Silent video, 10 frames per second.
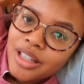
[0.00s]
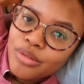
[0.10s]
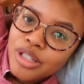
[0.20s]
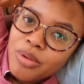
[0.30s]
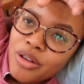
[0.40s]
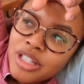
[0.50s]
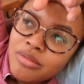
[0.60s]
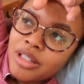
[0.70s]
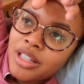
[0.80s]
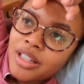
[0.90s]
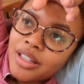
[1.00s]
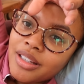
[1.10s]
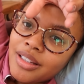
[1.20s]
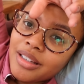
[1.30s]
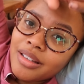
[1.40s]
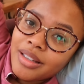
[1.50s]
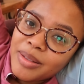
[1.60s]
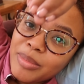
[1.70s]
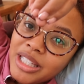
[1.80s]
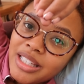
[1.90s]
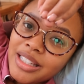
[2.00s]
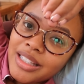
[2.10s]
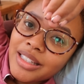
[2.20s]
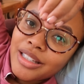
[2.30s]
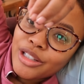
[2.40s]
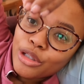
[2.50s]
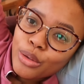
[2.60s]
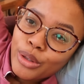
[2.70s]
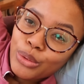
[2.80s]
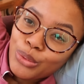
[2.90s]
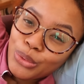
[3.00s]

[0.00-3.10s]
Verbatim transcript: it was supposed to be me going to